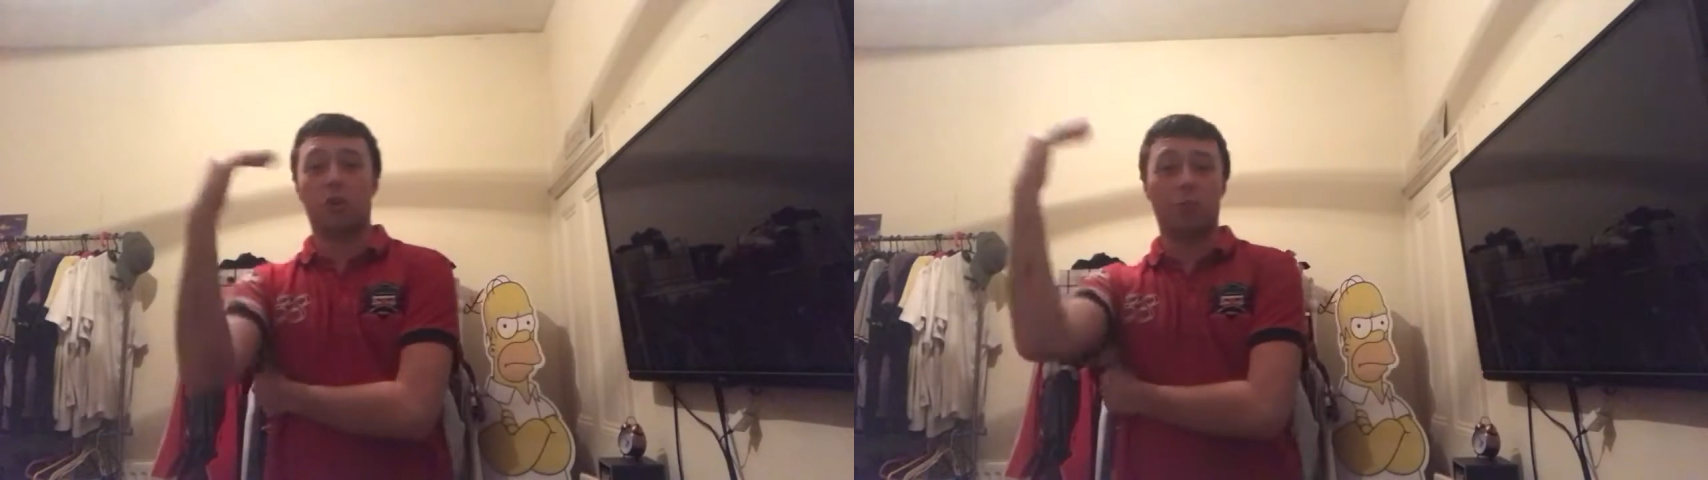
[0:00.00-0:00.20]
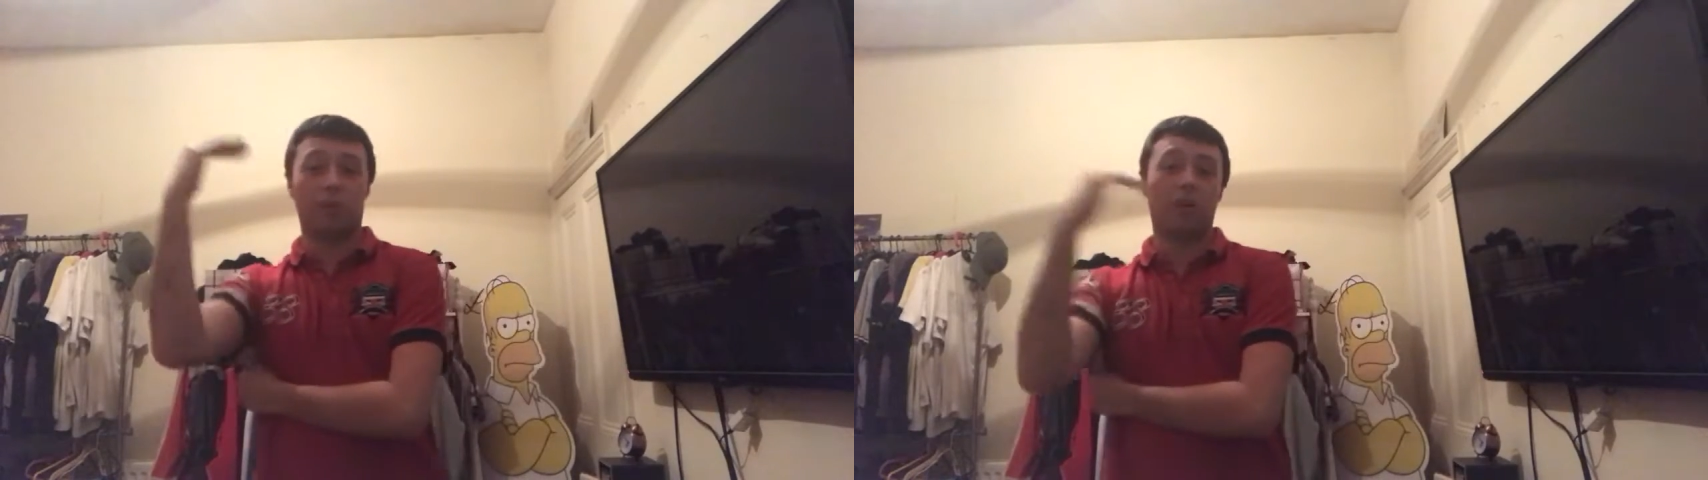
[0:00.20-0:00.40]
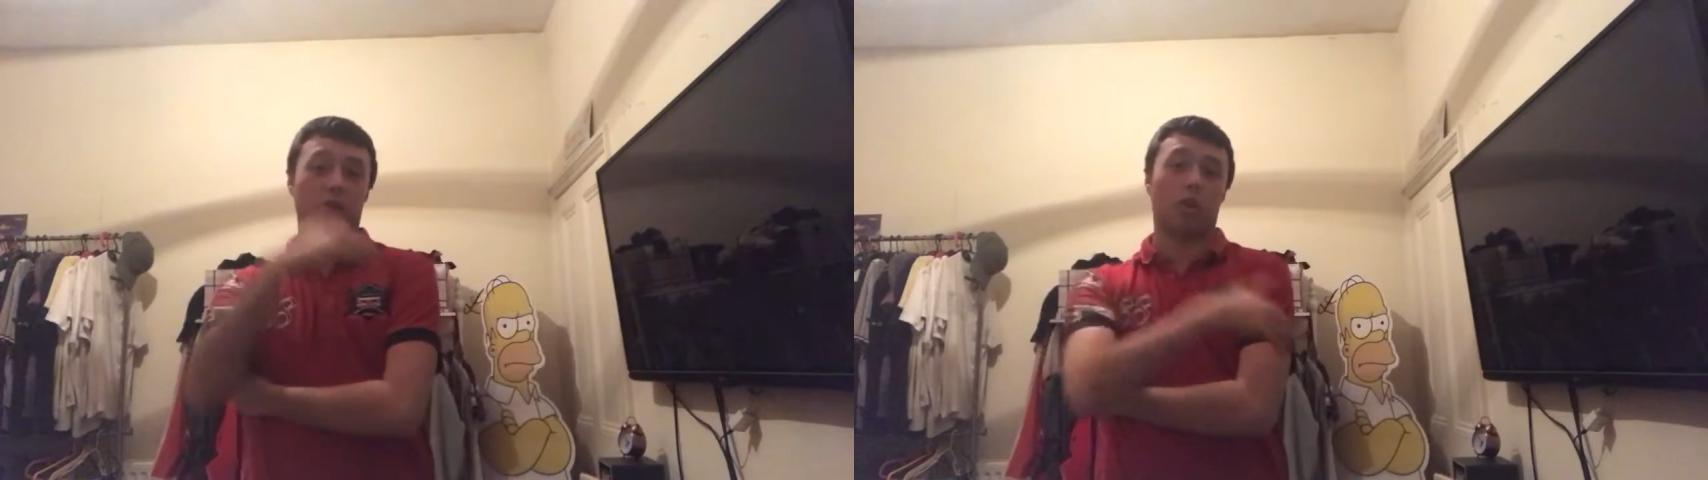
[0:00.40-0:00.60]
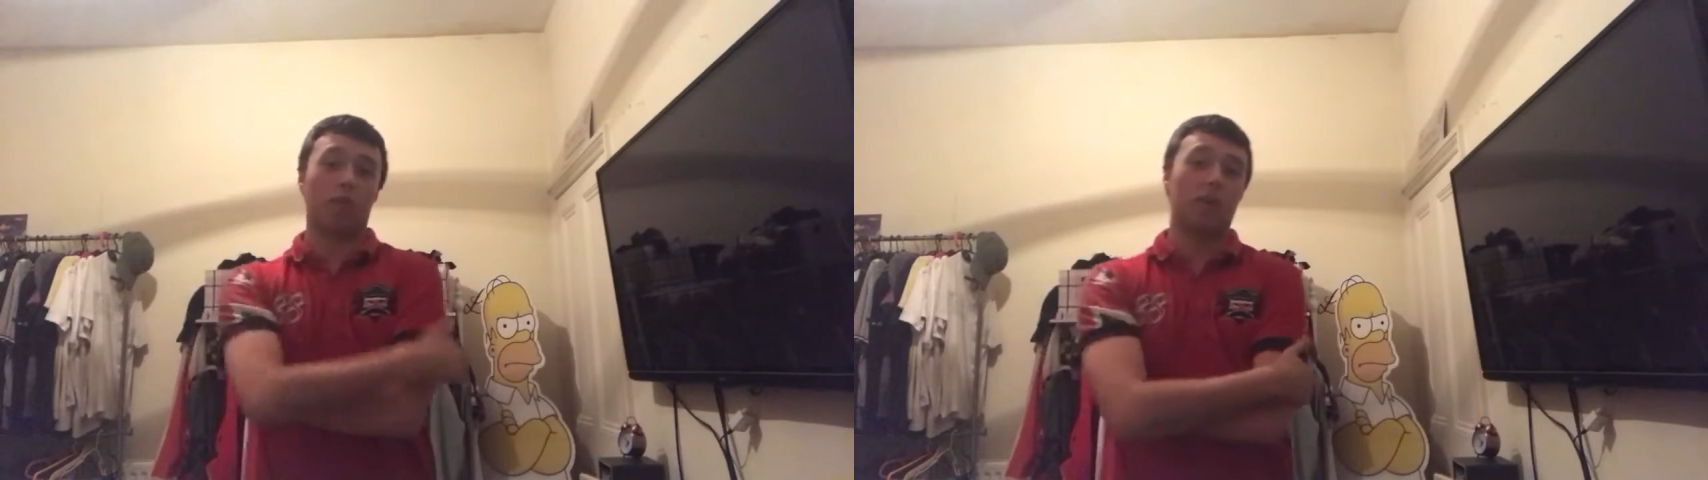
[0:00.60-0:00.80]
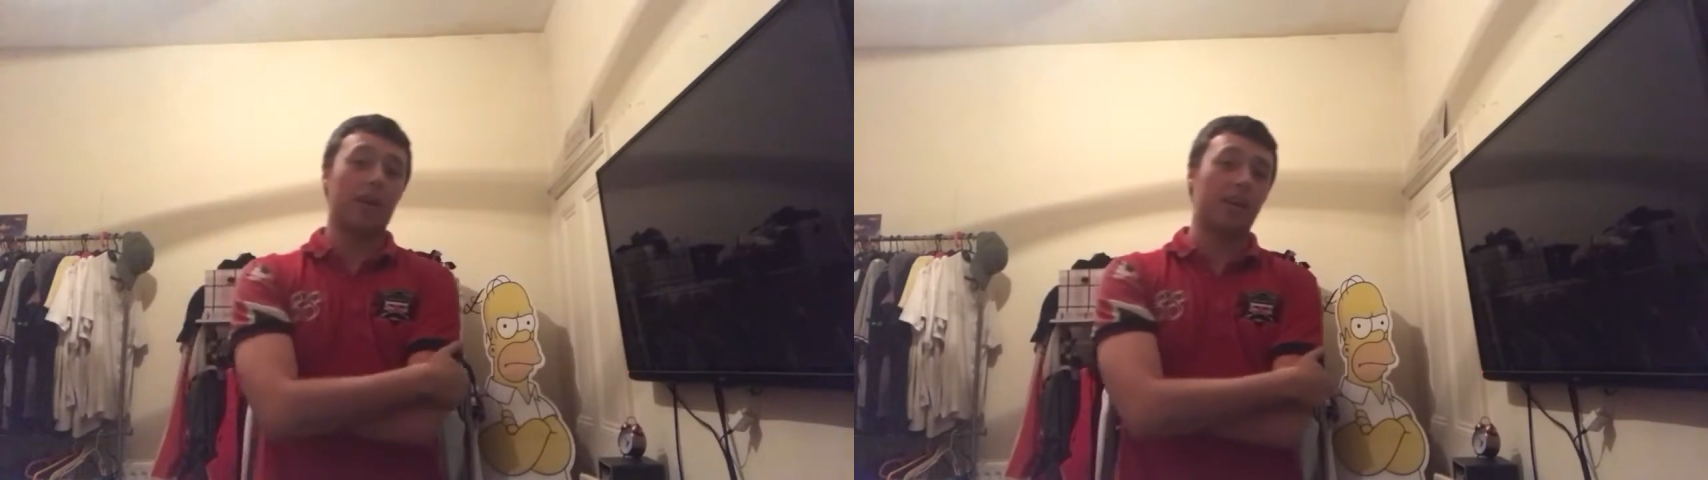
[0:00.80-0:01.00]
the upper
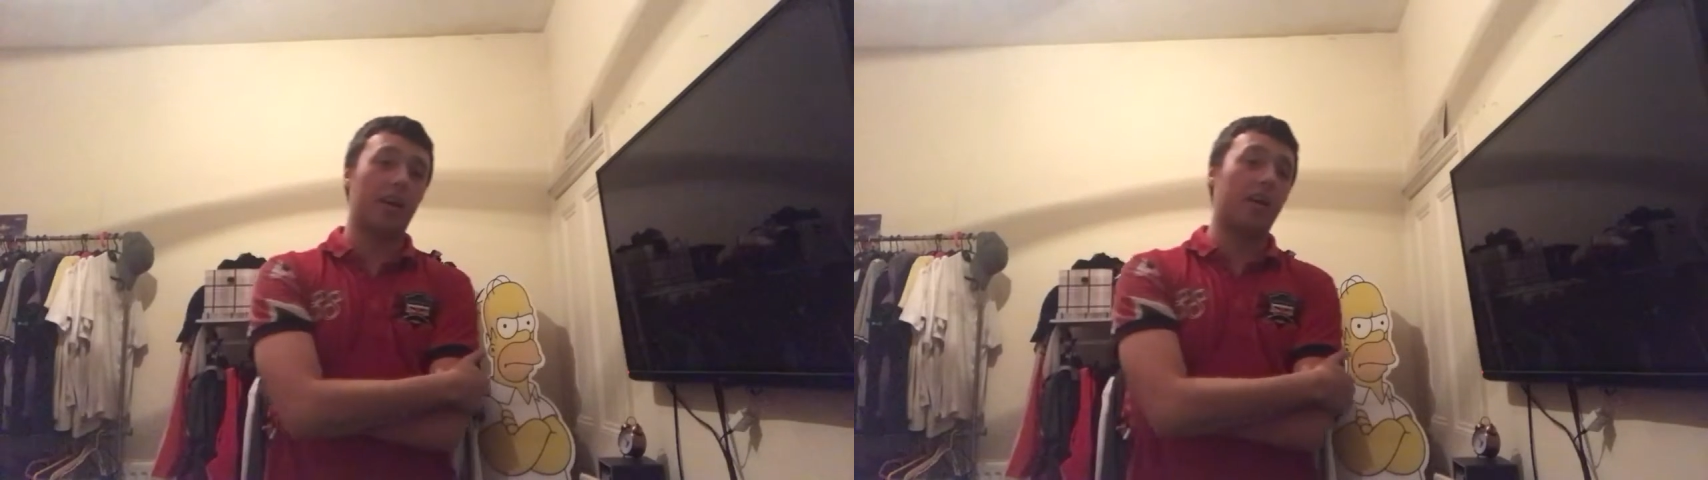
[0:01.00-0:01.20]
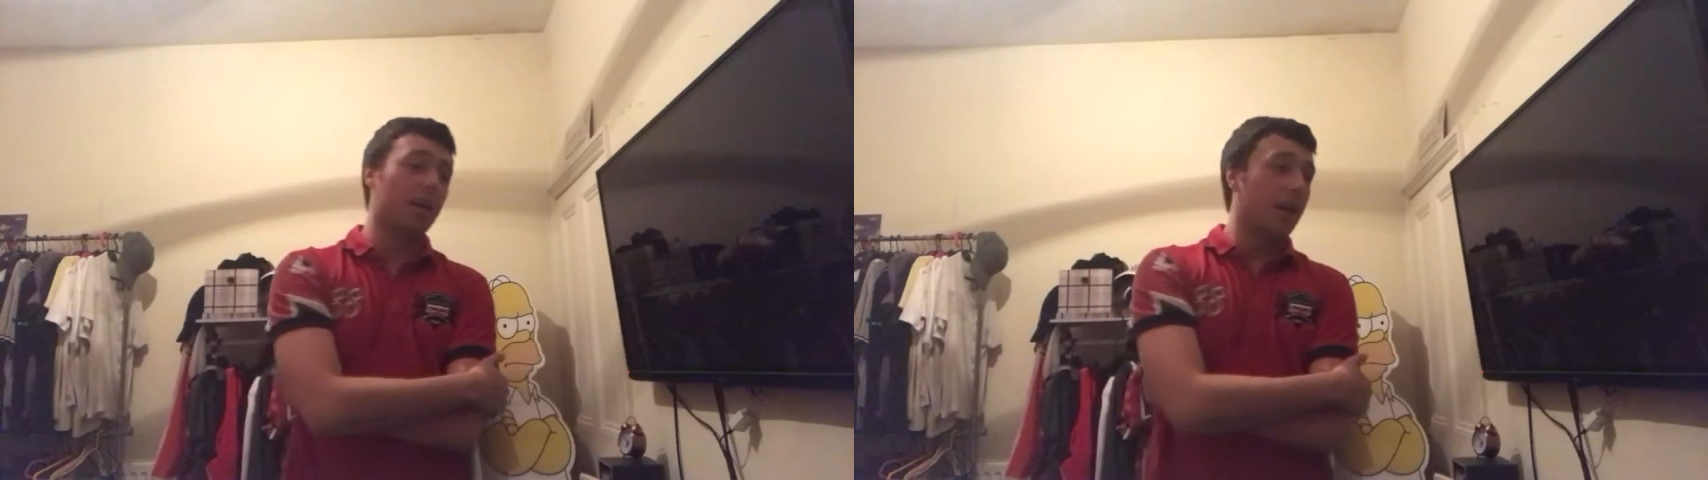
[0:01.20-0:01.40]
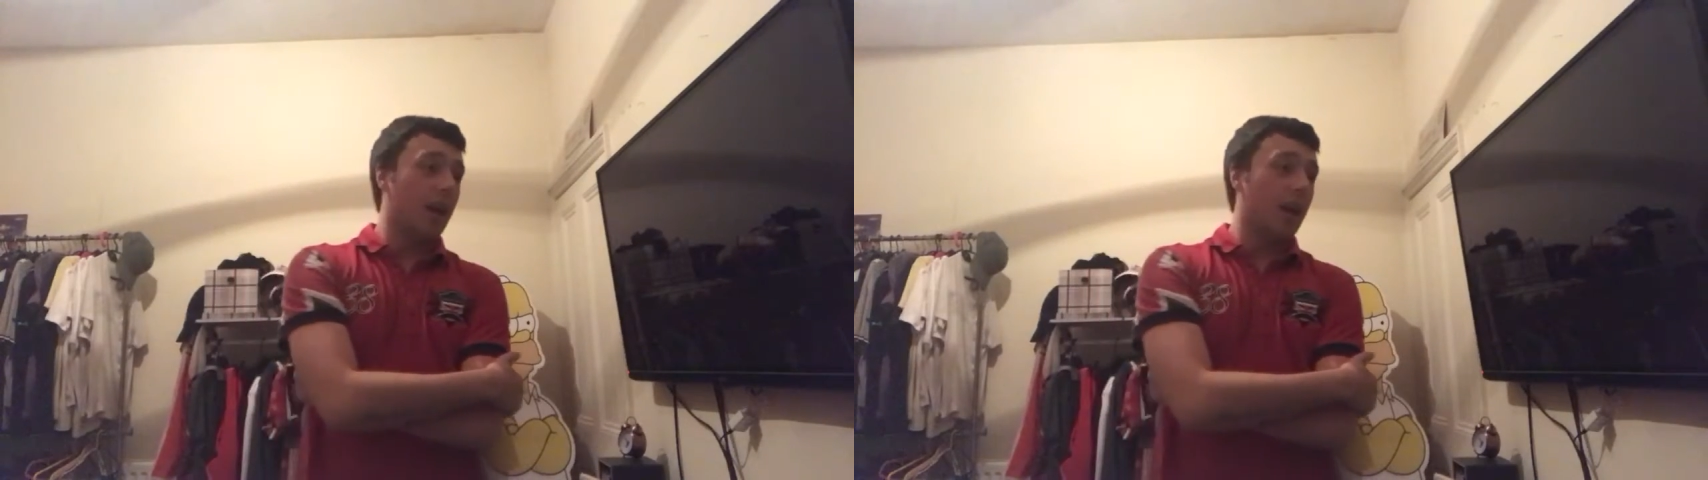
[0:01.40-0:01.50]
echelon right there.